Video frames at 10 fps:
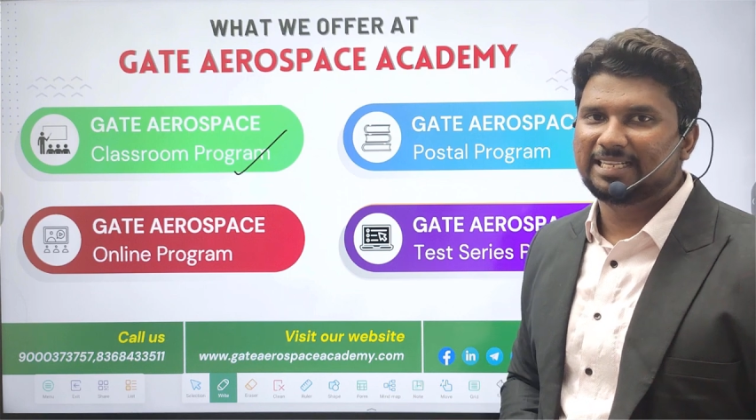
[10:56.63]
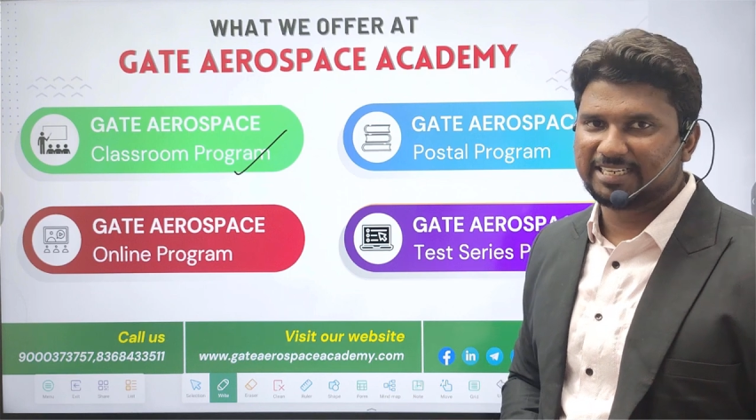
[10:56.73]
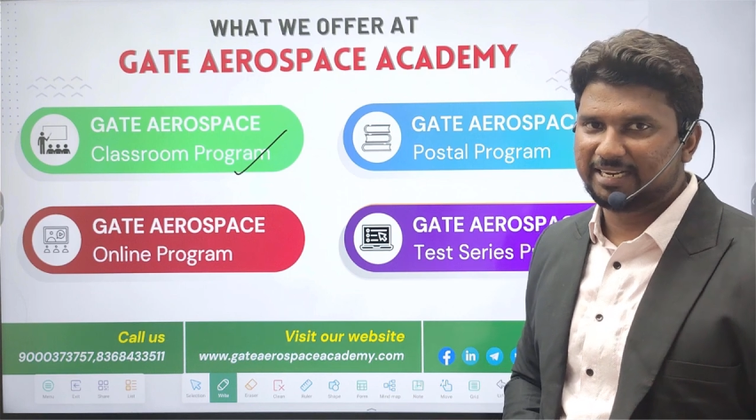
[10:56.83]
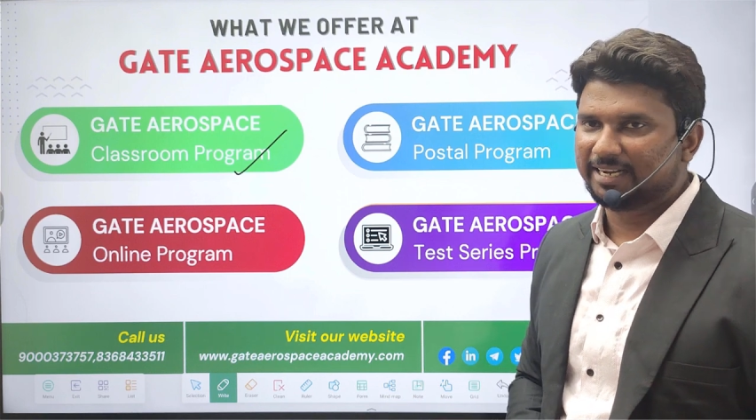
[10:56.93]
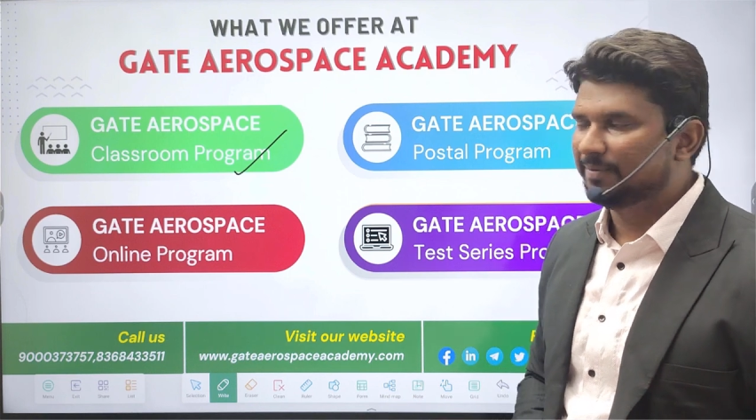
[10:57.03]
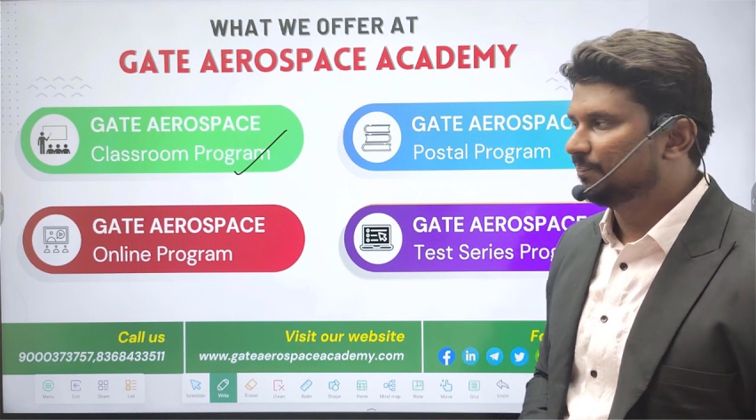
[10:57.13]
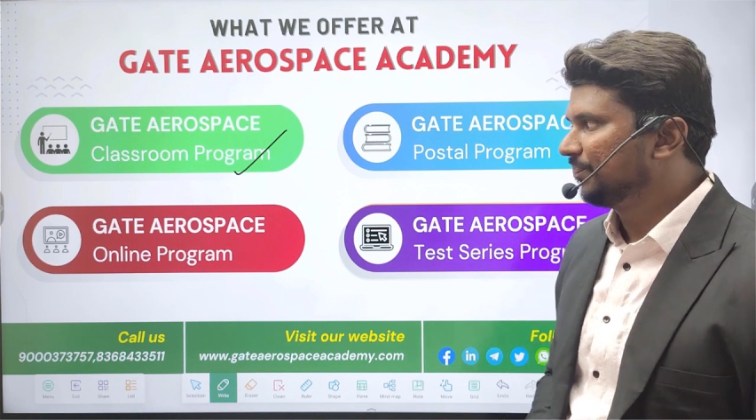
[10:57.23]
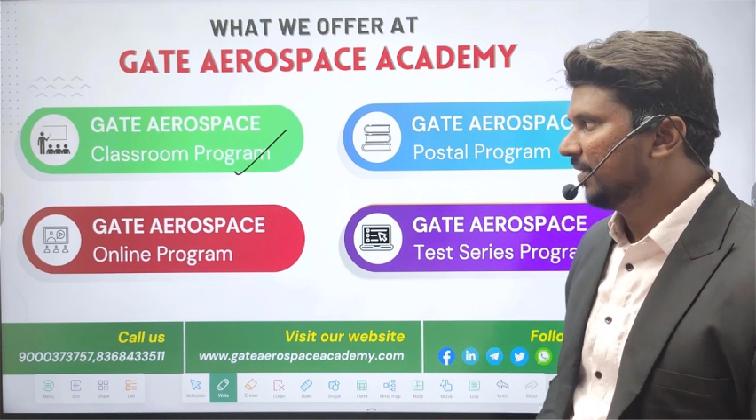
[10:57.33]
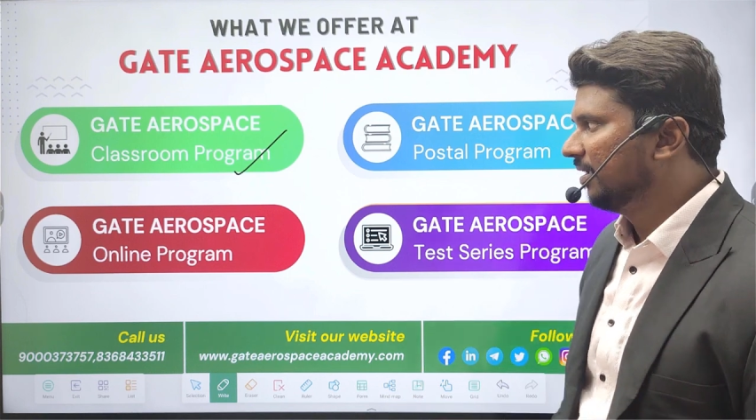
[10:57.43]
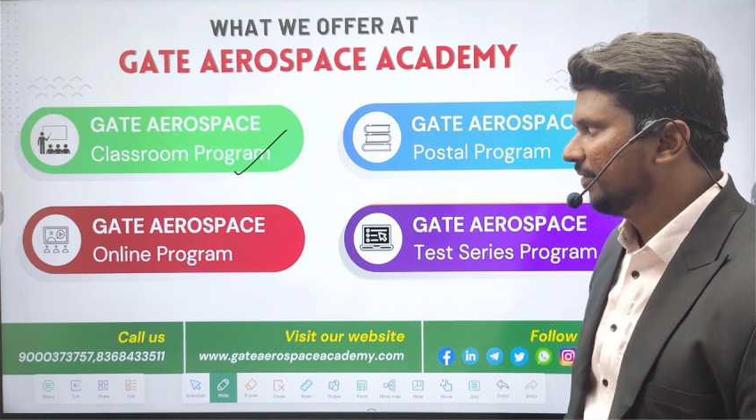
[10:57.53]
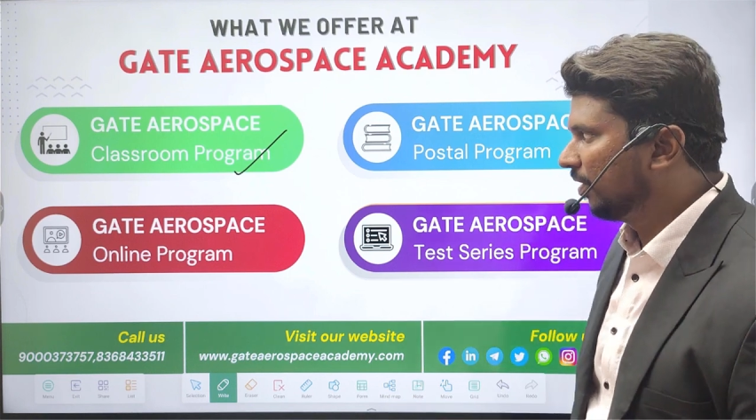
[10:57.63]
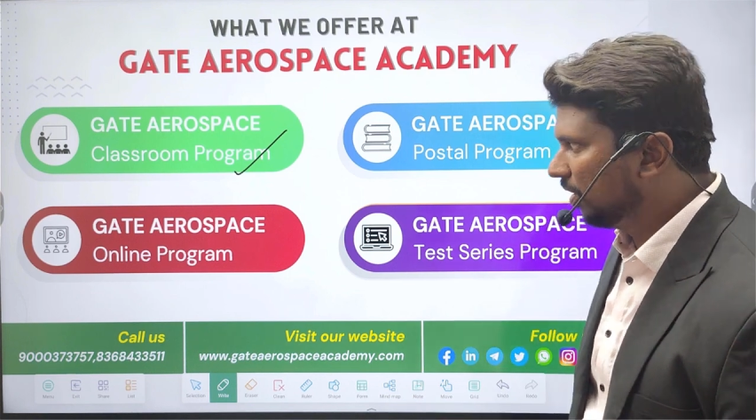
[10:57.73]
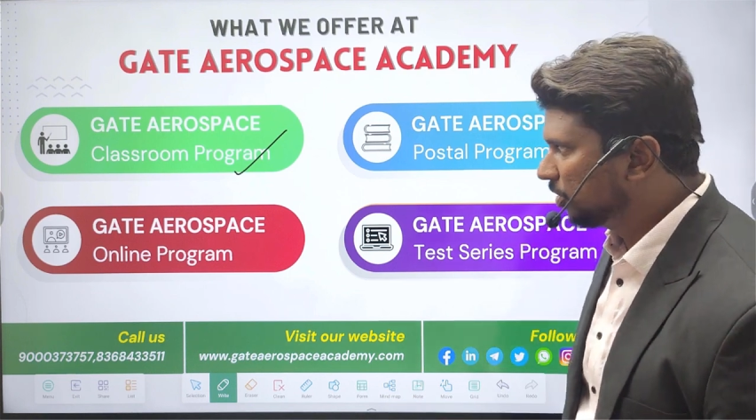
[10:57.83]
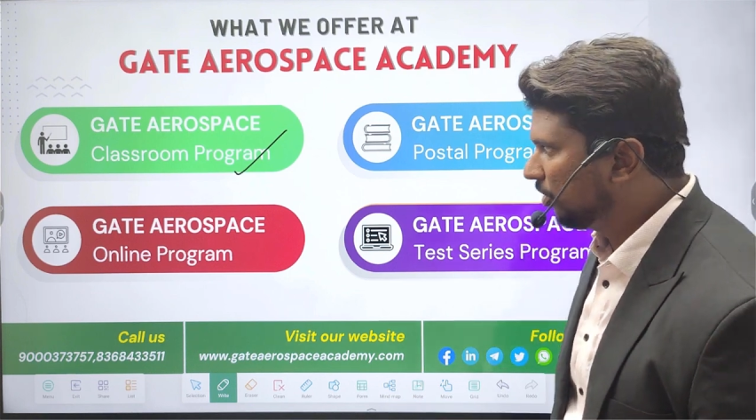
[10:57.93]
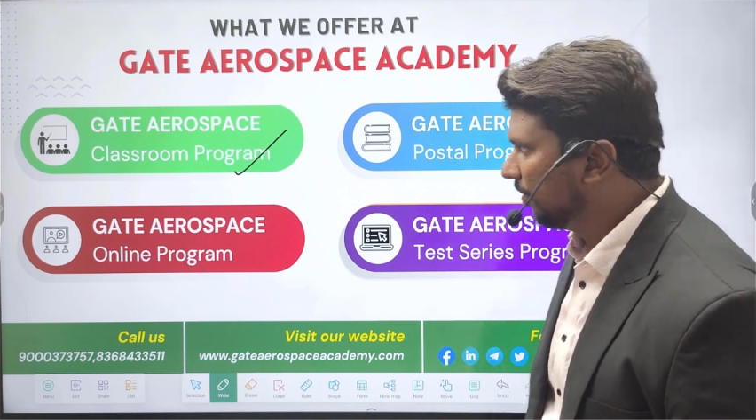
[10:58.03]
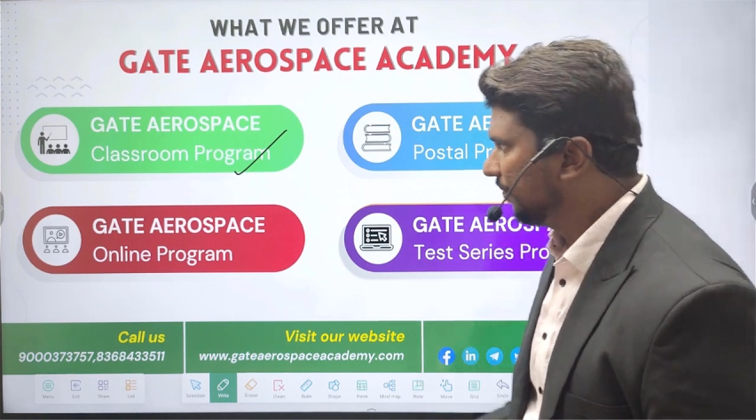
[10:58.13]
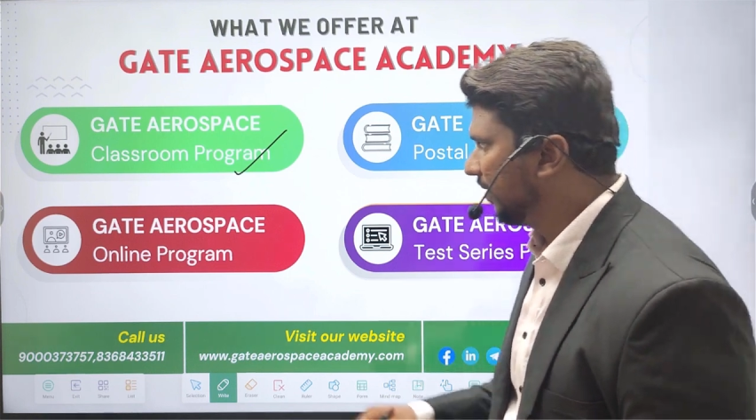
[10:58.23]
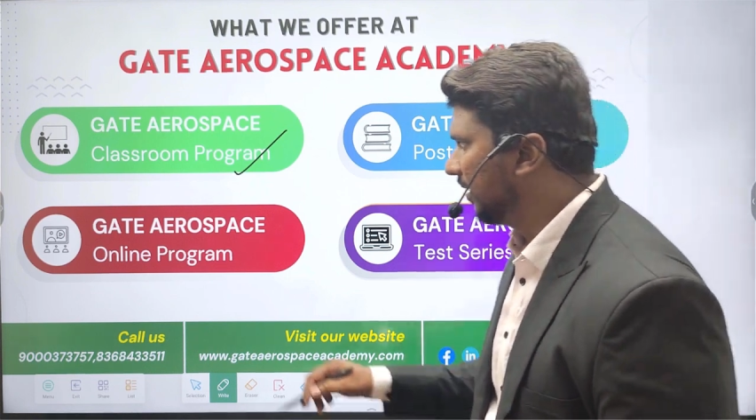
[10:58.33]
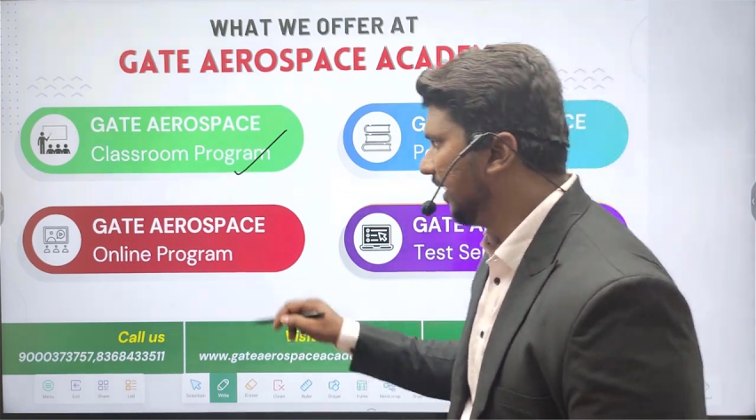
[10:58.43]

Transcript: and Chennai. We also offer